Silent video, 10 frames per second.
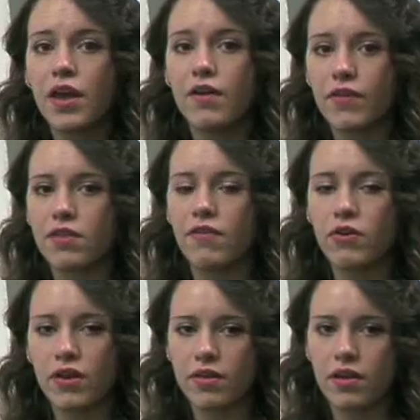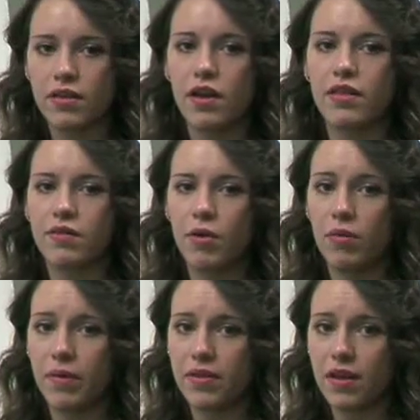if it focuses on
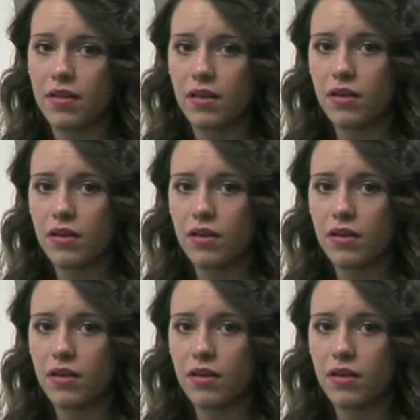small business,